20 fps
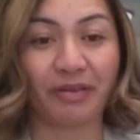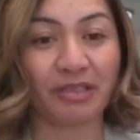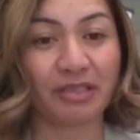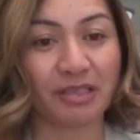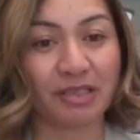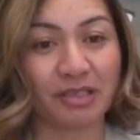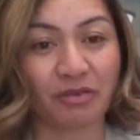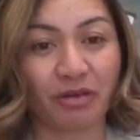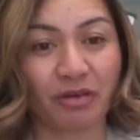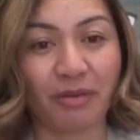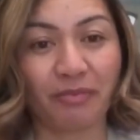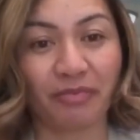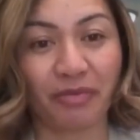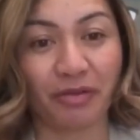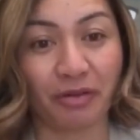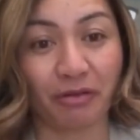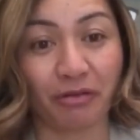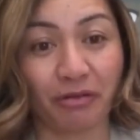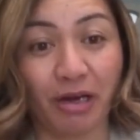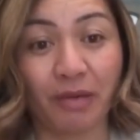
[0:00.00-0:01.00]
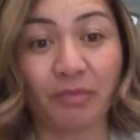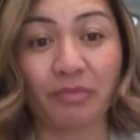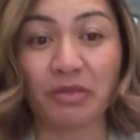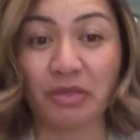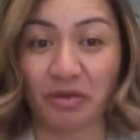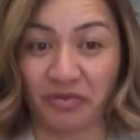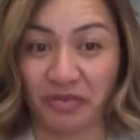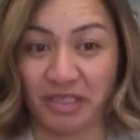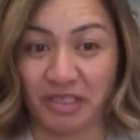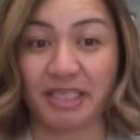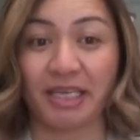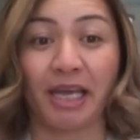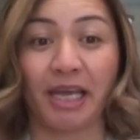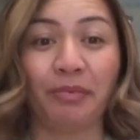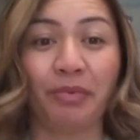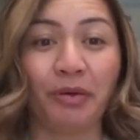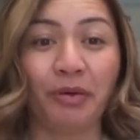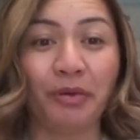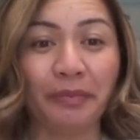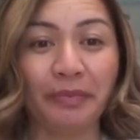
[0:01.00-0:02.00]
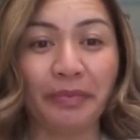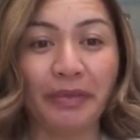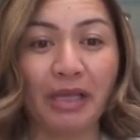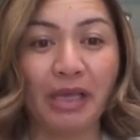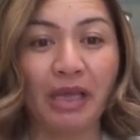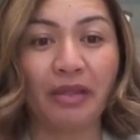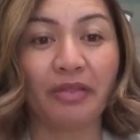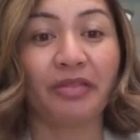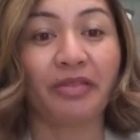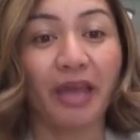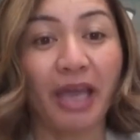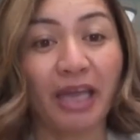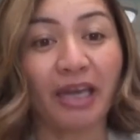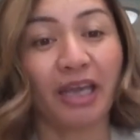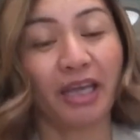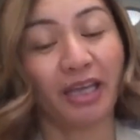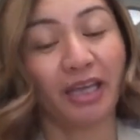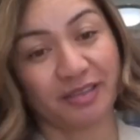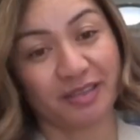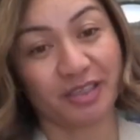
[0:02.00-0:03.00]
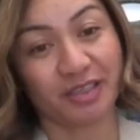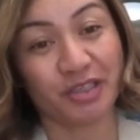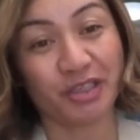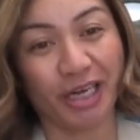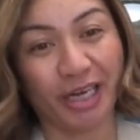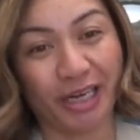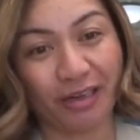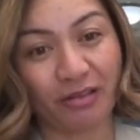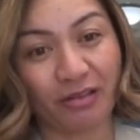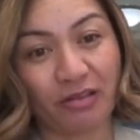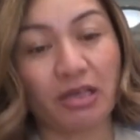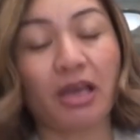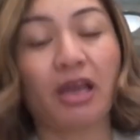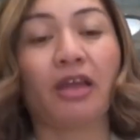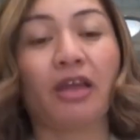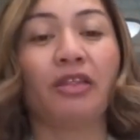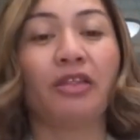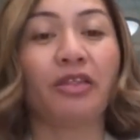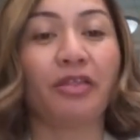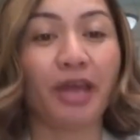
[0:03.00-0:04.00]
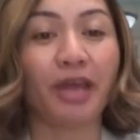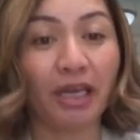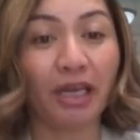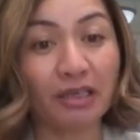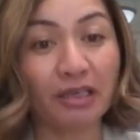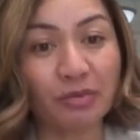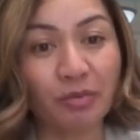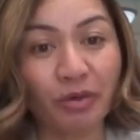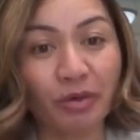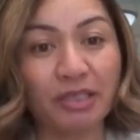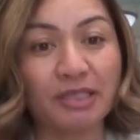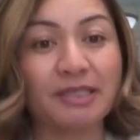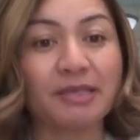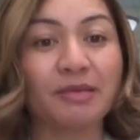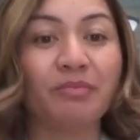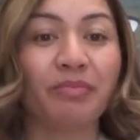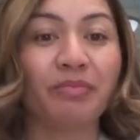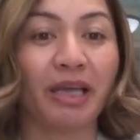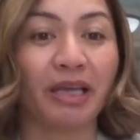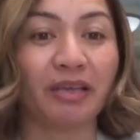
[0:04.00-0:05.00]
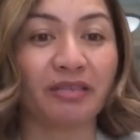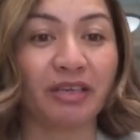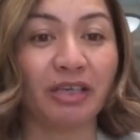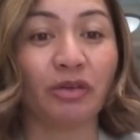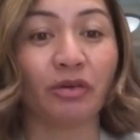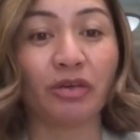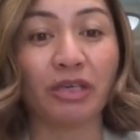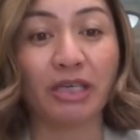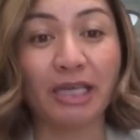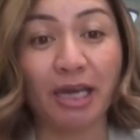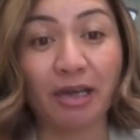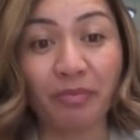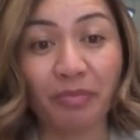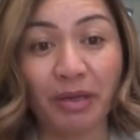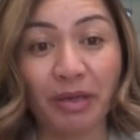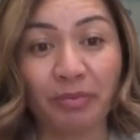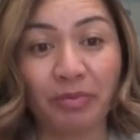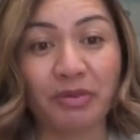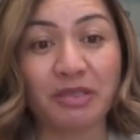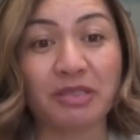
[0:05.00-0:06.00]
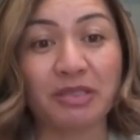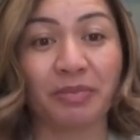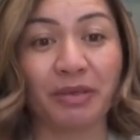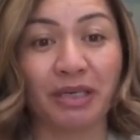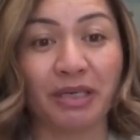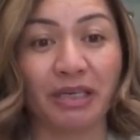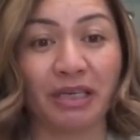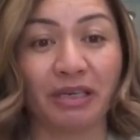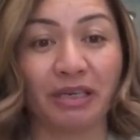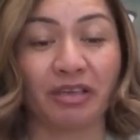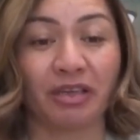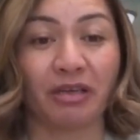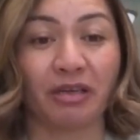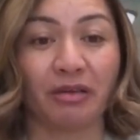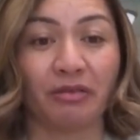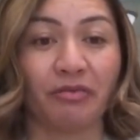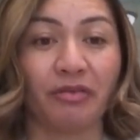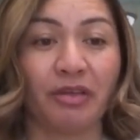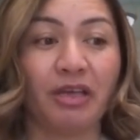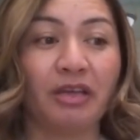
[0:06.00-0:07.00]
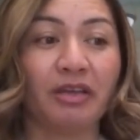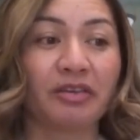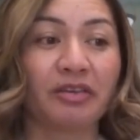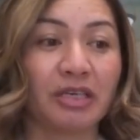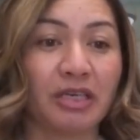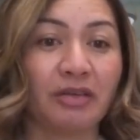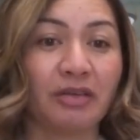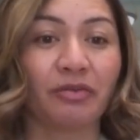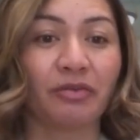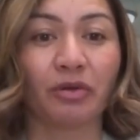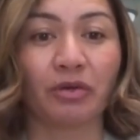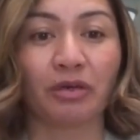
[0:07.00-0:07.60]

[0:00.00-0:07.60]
is having to scrap for the crumbs off the table. That has to change. that is what is impacting on young people's ability to